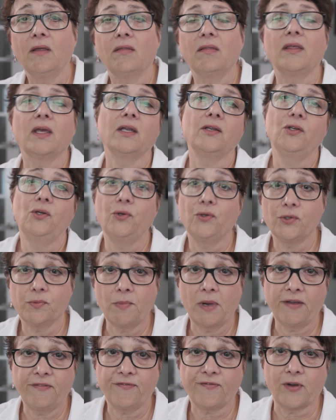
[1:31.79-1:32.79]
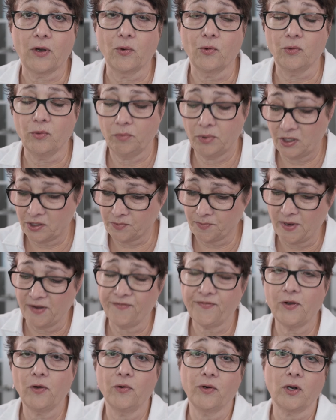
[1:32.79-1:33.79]
than use my phone, because my
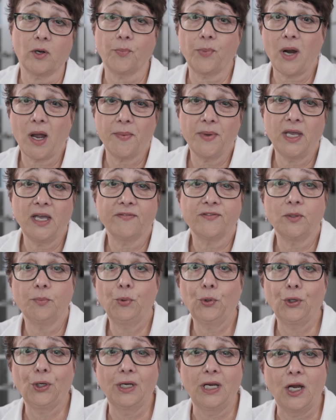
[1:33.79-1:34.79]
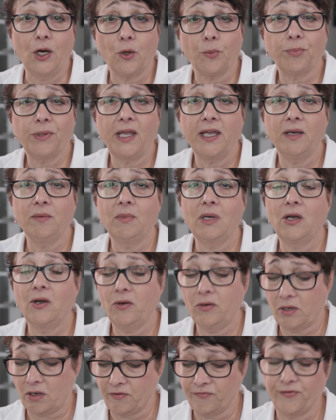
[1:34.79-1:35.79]
phone I'll probably have to put in airplane
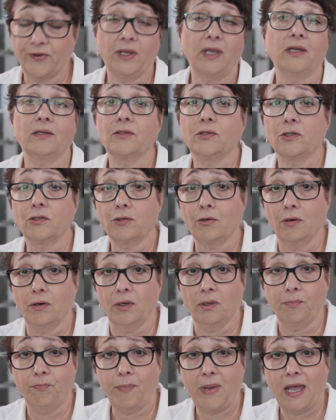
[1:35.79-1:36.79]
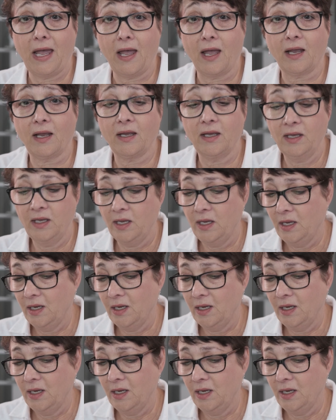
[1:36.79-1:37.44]
mode, I'll forget to turn it back,